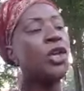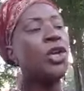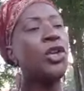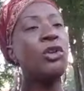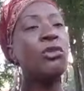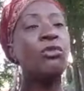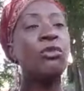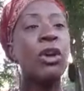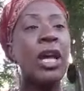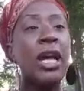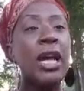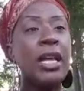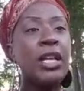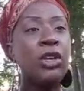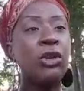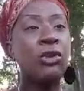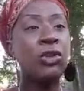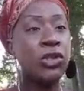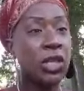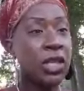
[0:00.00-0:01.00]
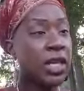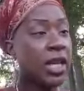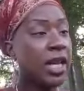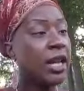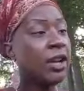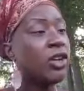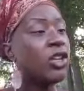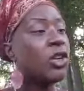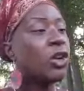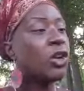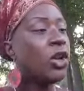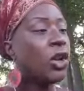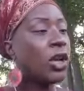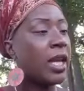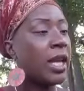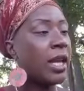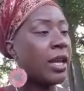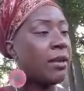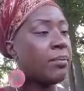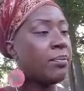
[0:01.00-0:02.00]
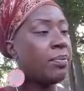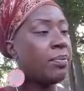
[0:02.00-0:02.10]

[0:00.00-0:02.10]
You read, you sitting here and you're looking.